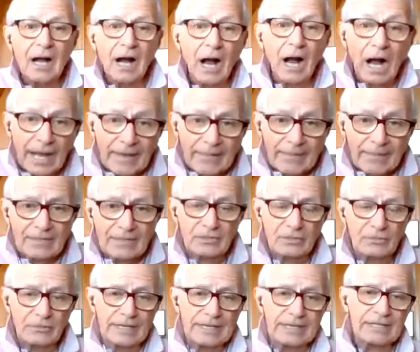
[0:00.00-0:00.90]
I think the
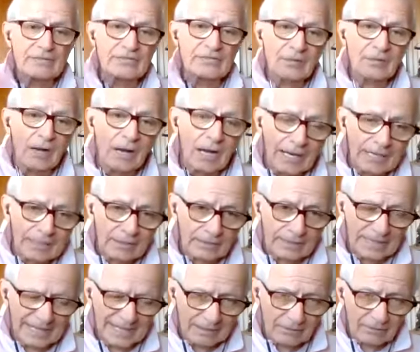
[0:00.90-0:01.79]
gradients are higher
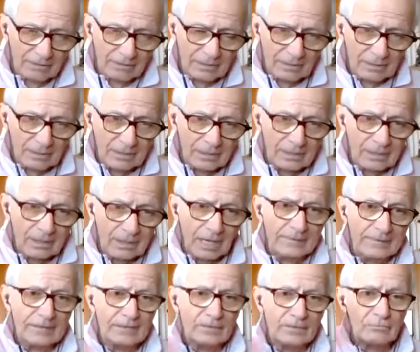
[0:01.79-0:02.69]
now.
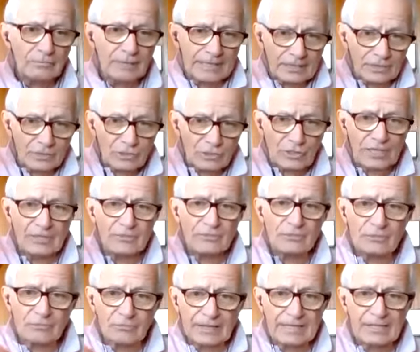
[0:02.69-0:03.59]
I think the rate of
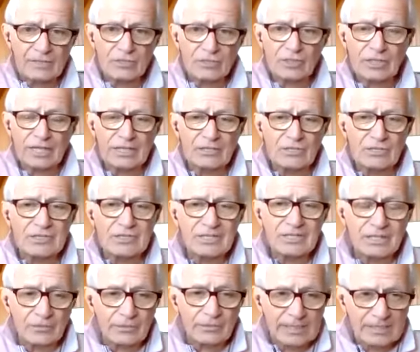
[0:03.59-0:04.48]
change is
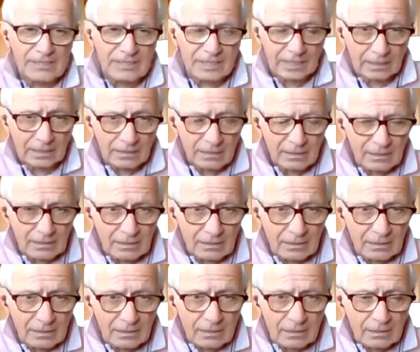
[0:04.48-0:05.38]
increasing.
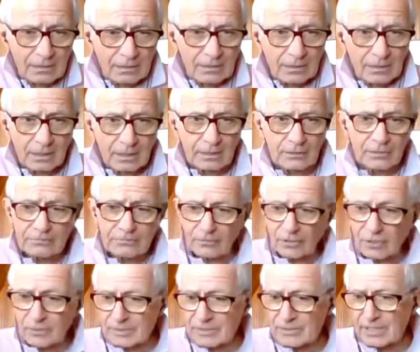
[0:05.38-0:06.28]
You've
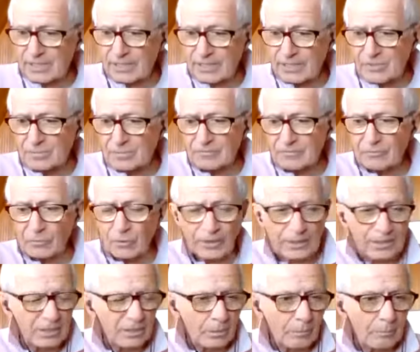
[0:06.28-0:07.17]
heard me say this before,
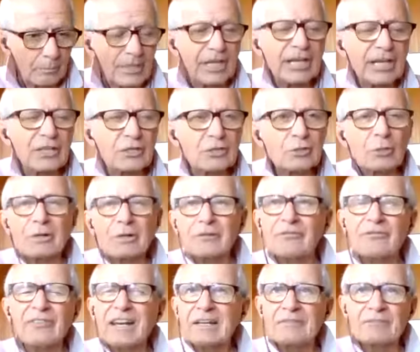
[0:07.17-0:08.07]
you know, pick your
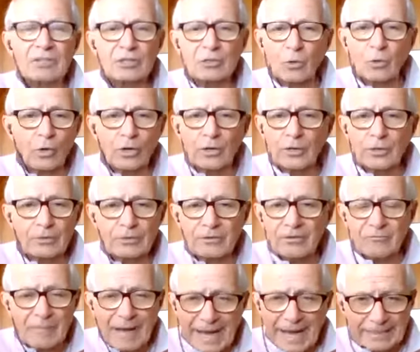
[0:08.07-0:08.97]
favorite order
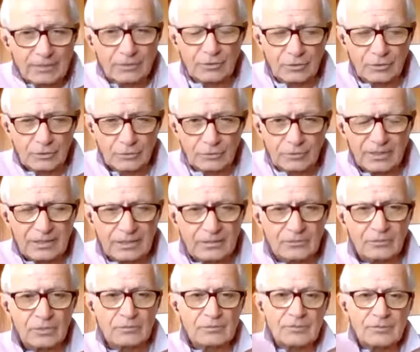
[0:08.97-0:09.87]
of magnitude
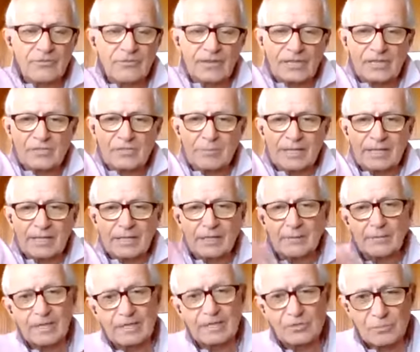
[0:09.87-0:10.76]
in terms of things big
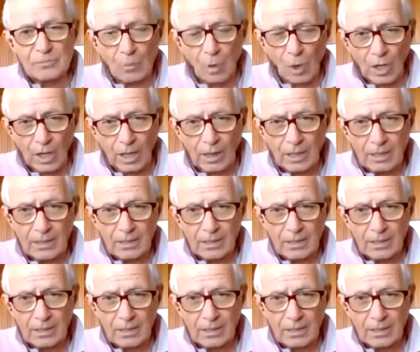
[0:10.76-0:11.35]
and things small.